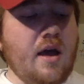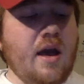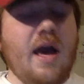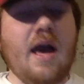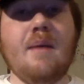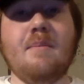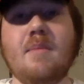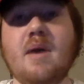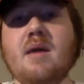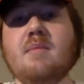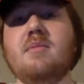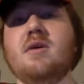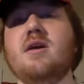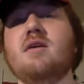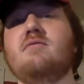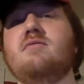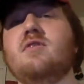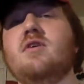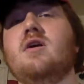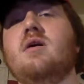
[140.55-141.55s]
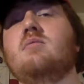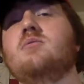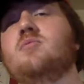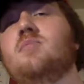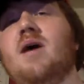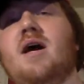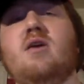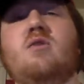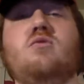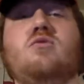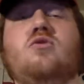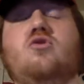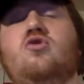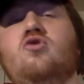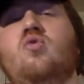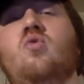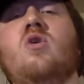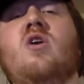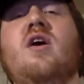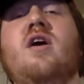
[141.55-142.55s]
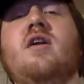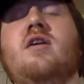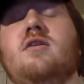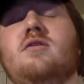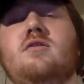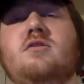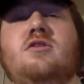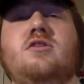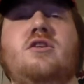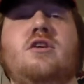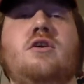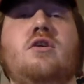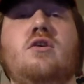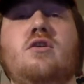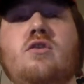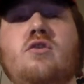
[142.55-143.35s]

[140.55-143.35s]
And maybe if he comes back on the shorter end of the stick,